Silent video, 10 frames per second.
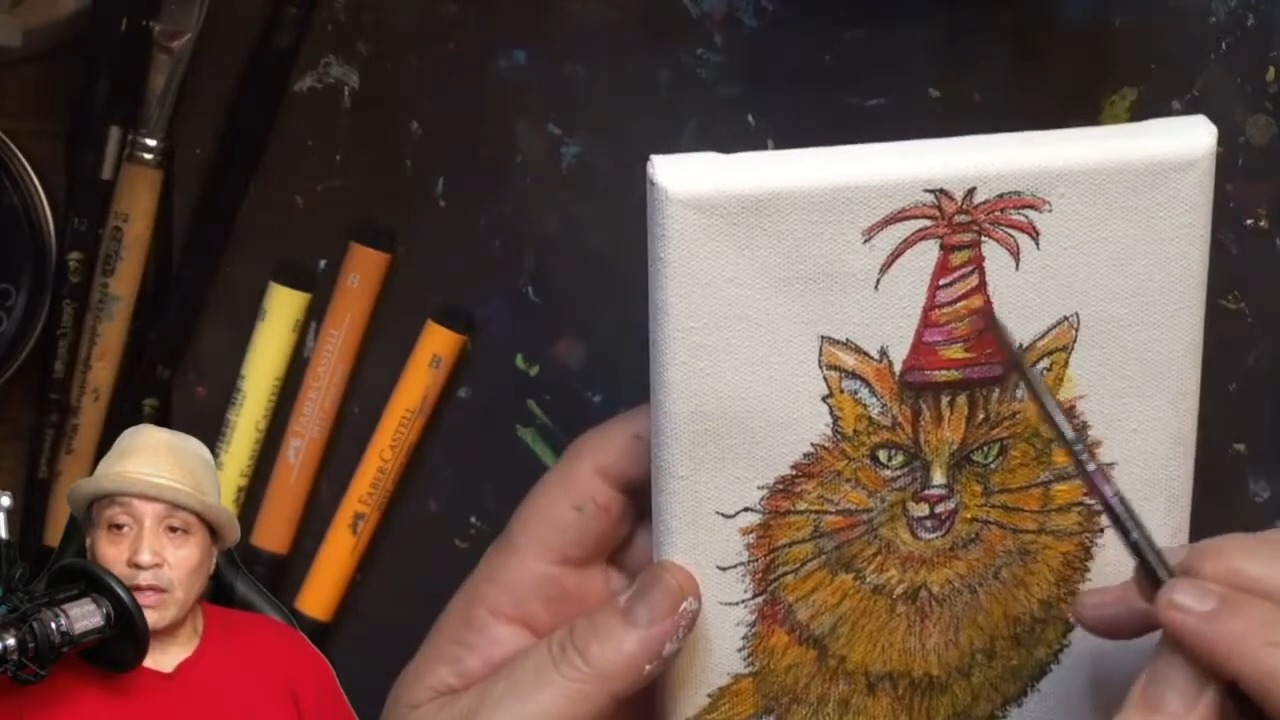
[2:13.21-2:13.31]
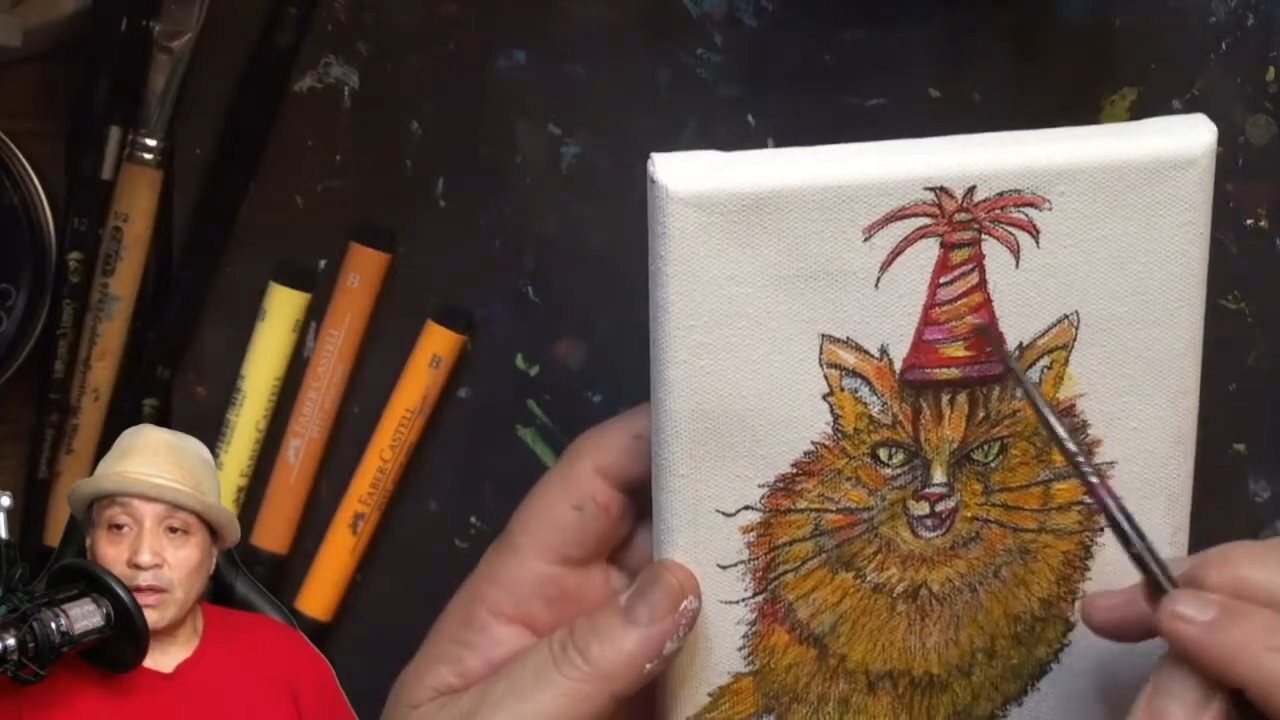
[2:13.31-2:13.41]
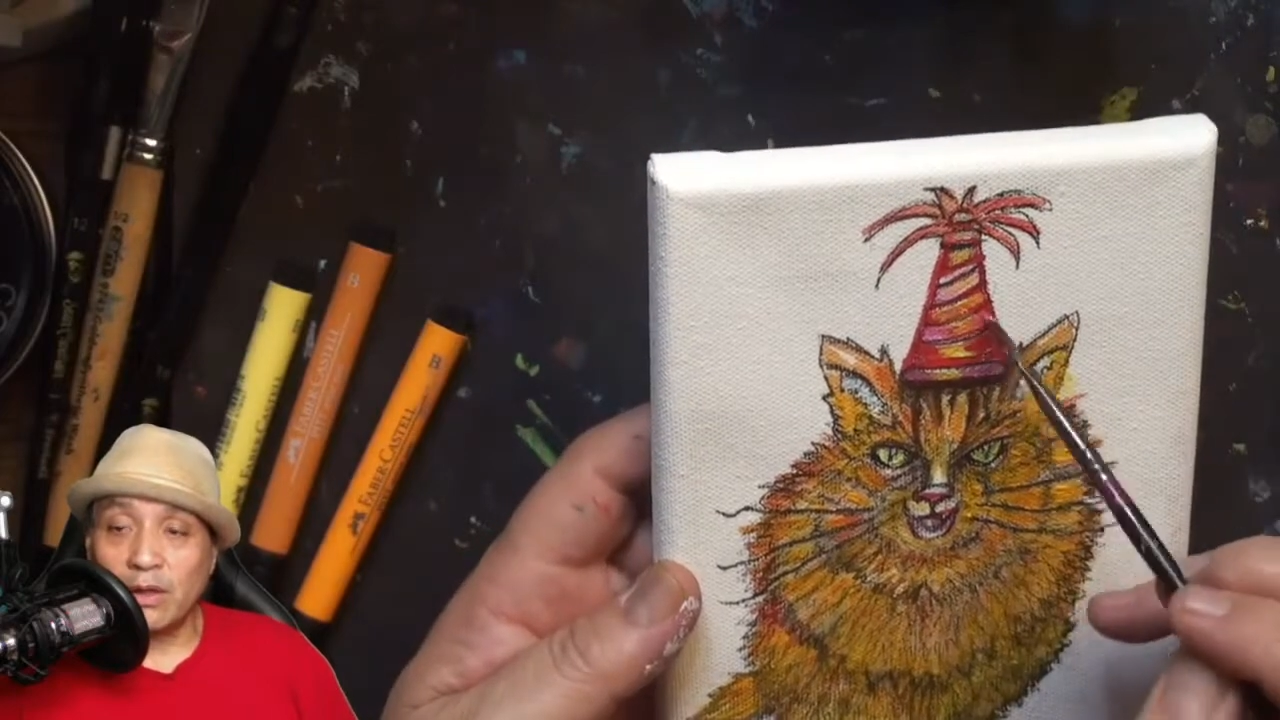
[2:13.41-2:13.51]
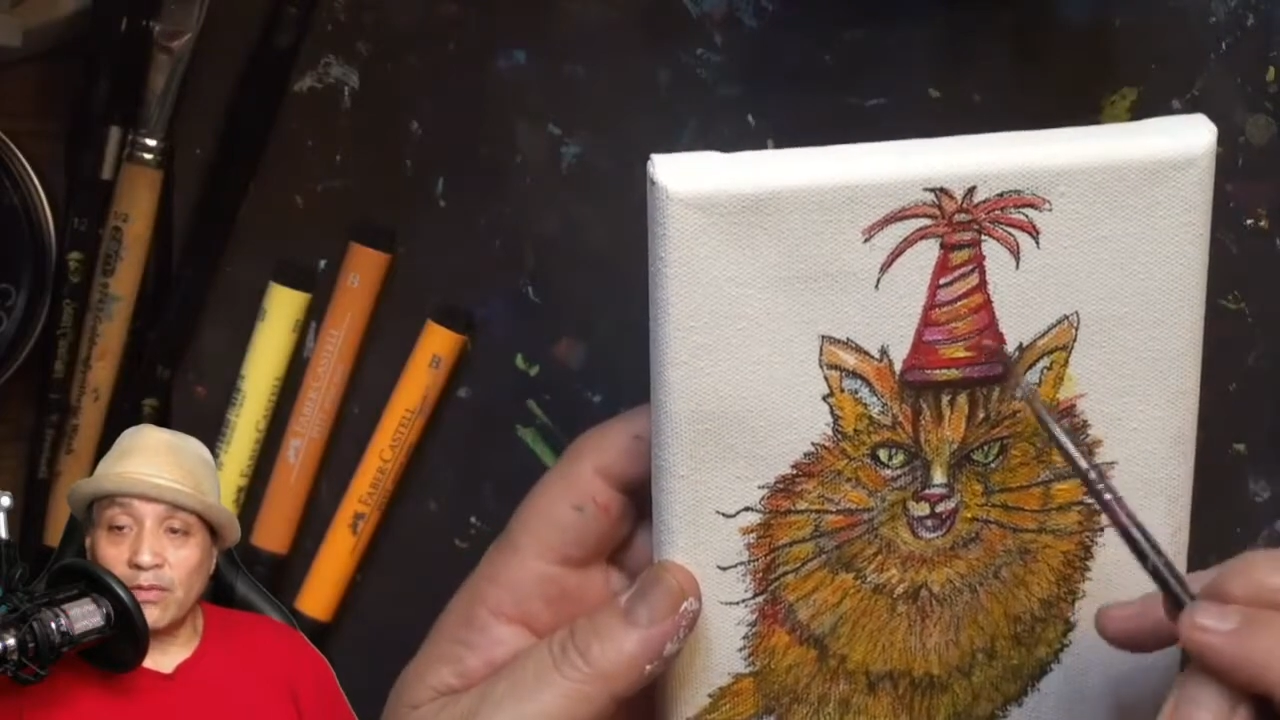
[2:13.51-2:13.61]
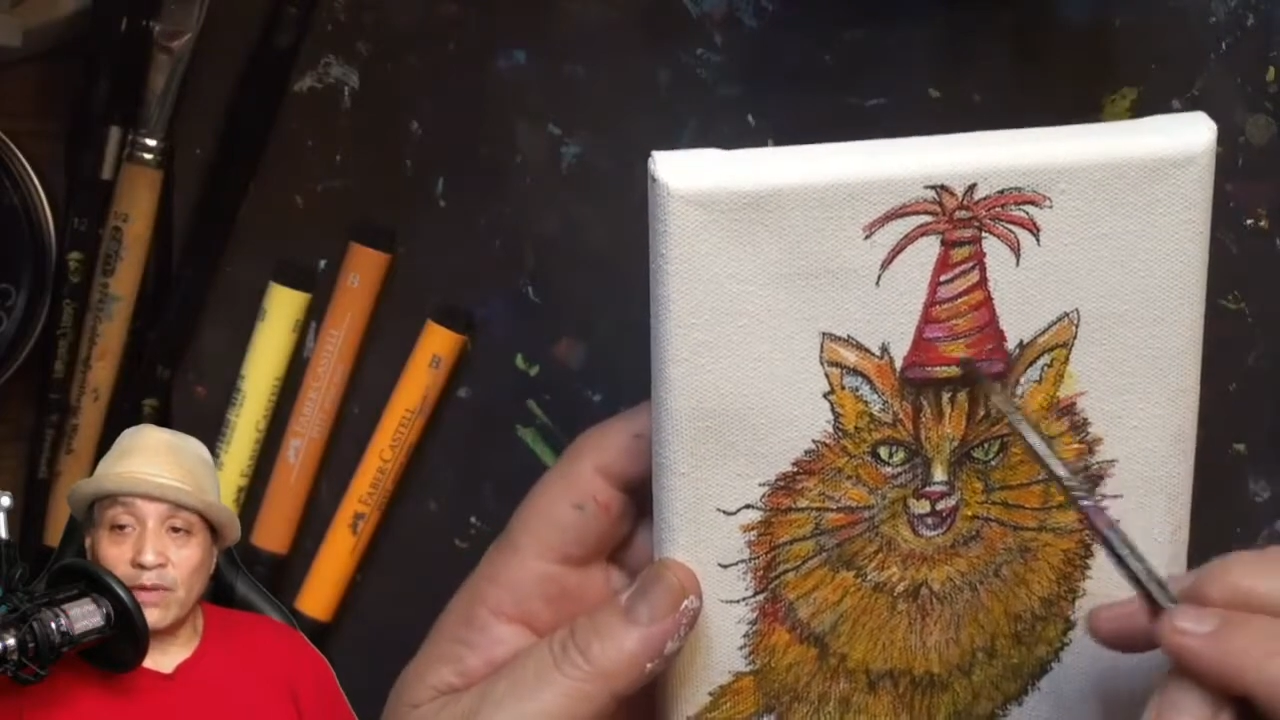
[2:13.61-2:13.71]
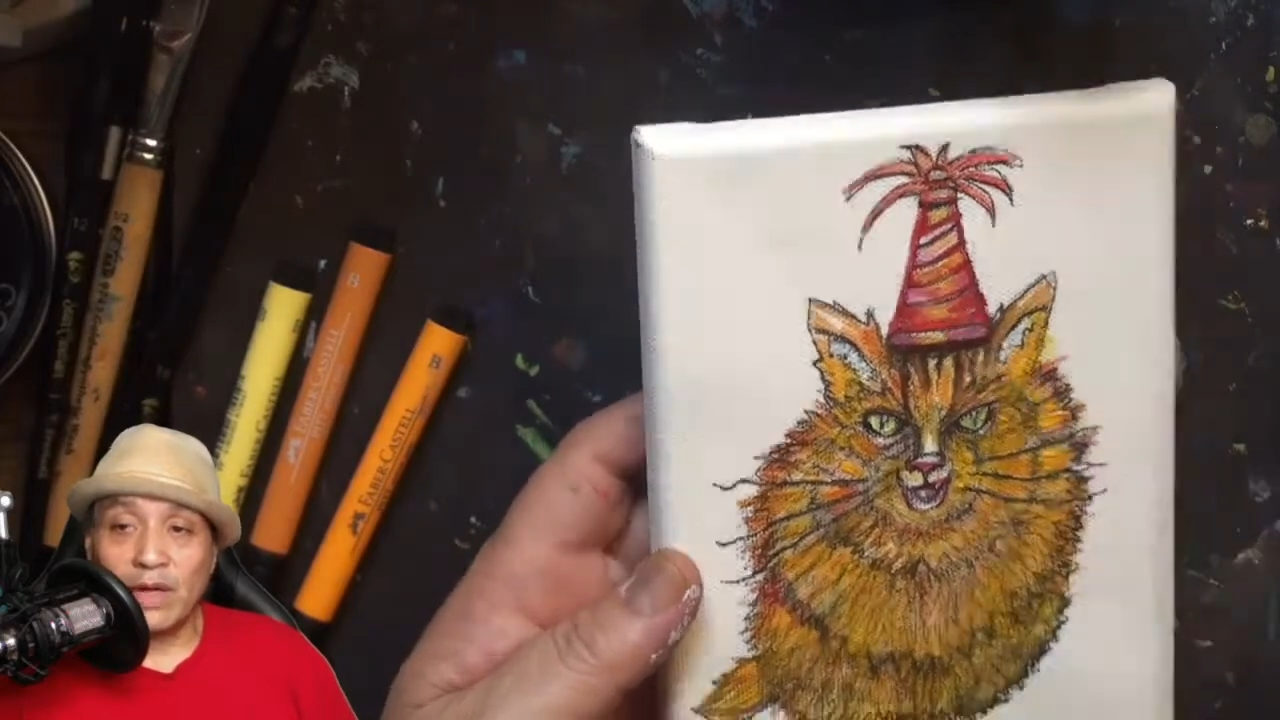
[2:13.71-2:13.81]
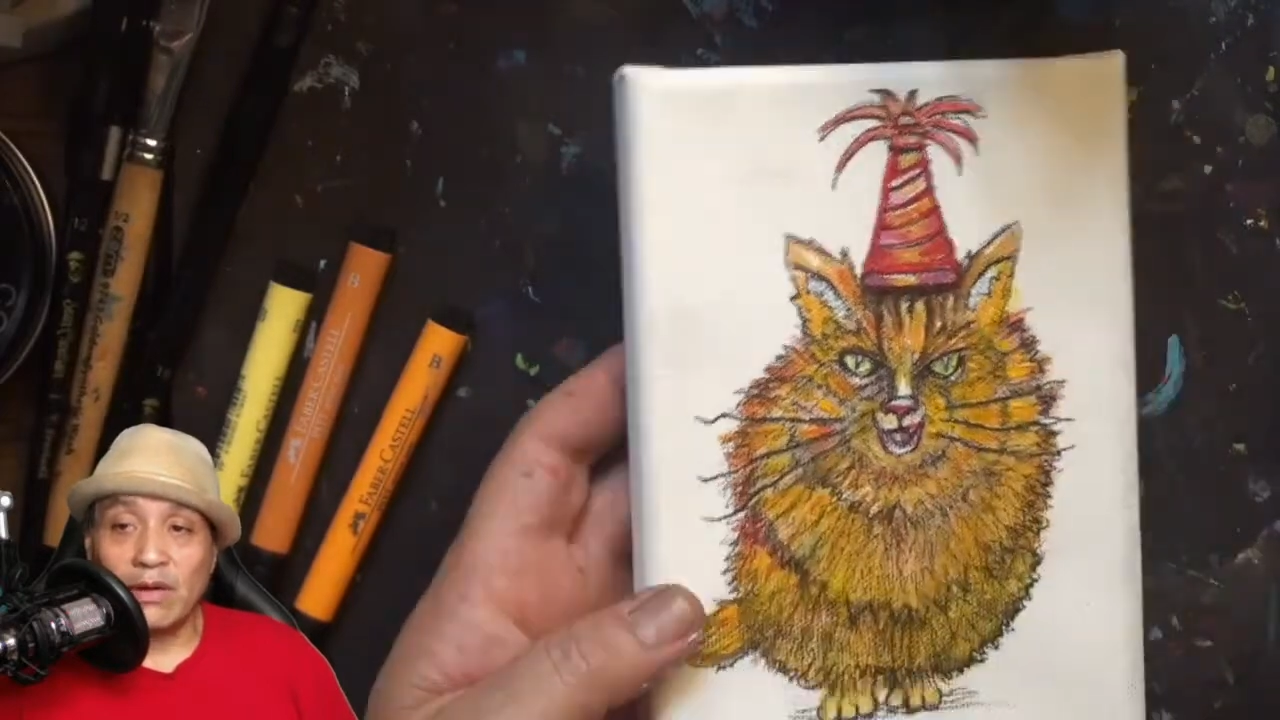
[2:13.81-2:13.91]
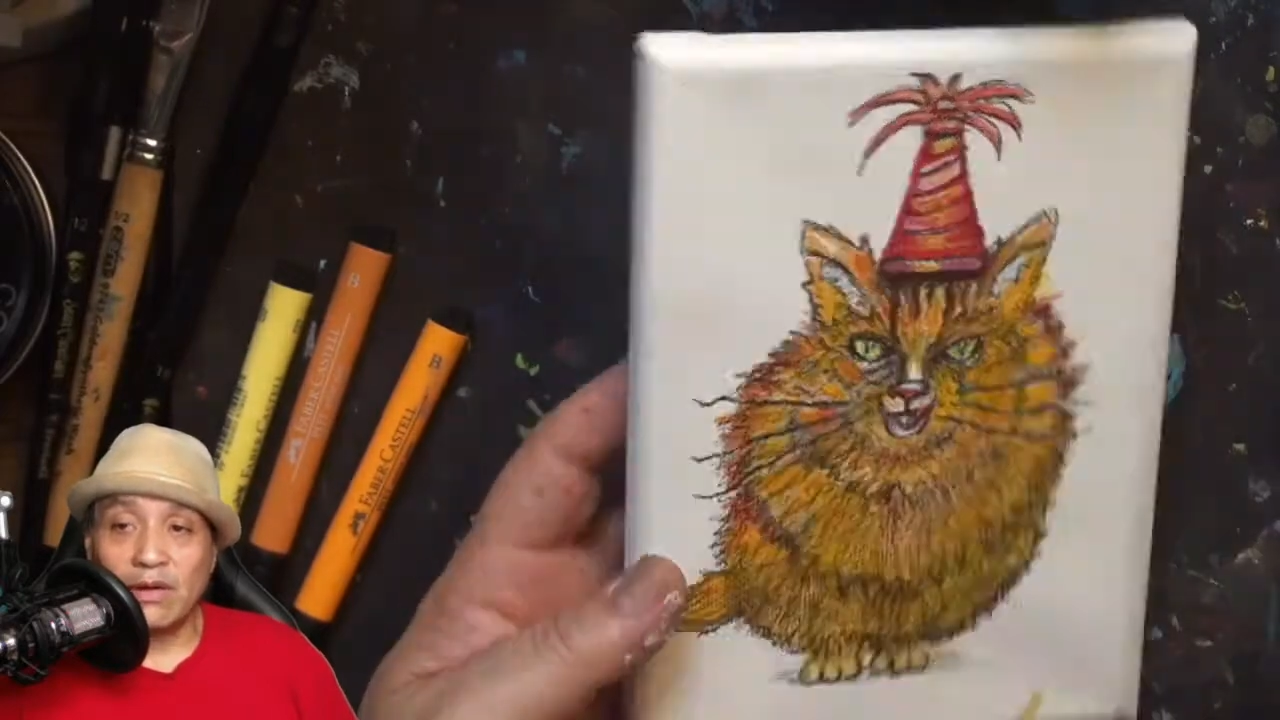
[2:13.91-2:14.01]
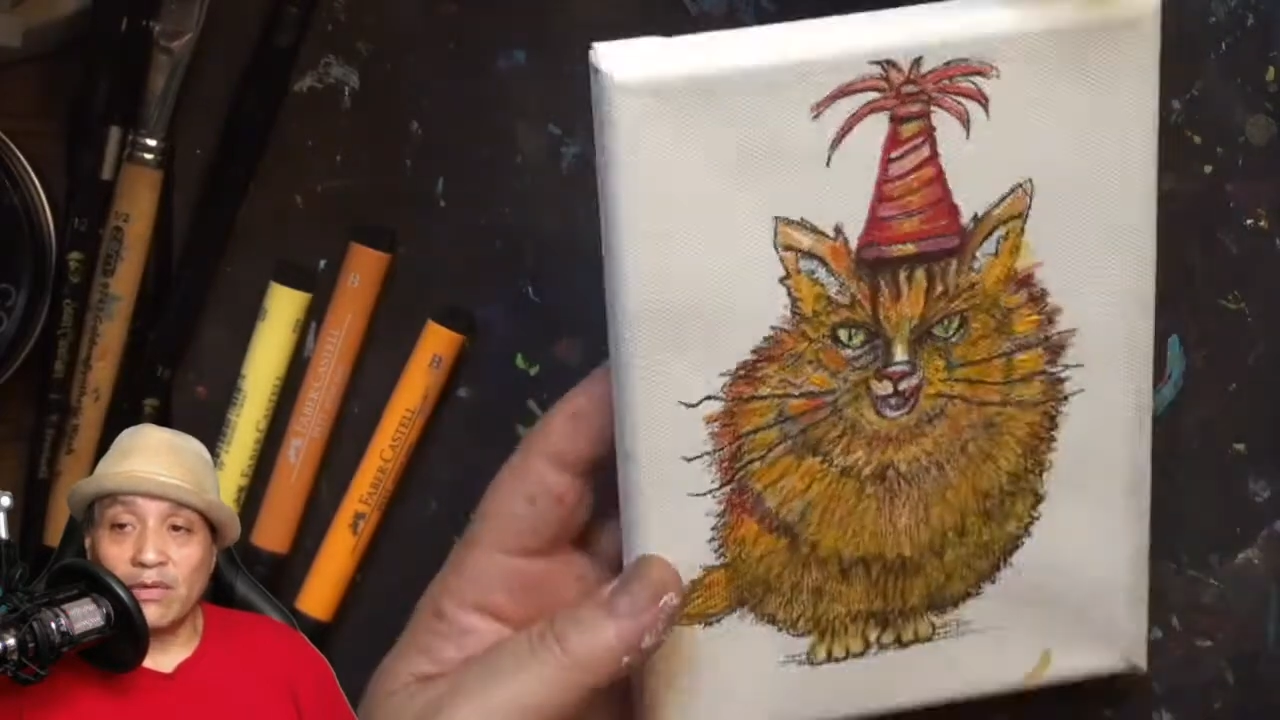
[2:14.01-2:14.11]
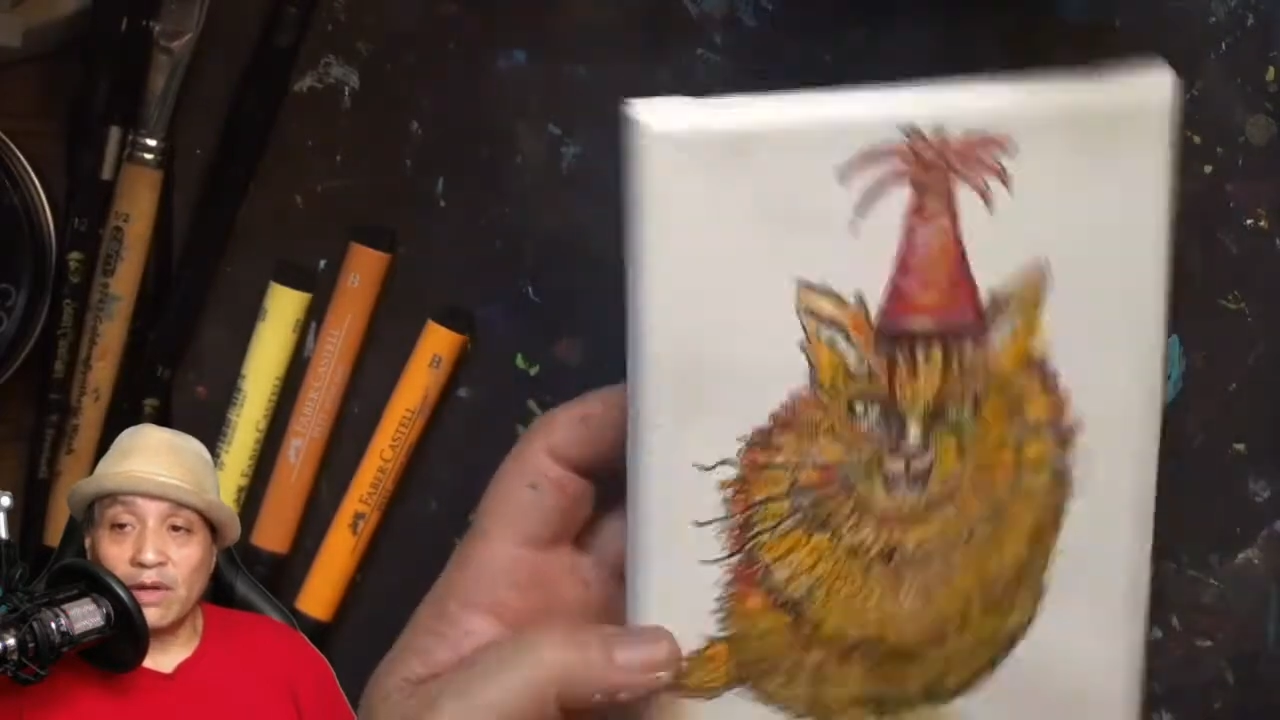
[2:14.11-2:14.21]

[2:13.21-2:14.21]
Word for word: her very,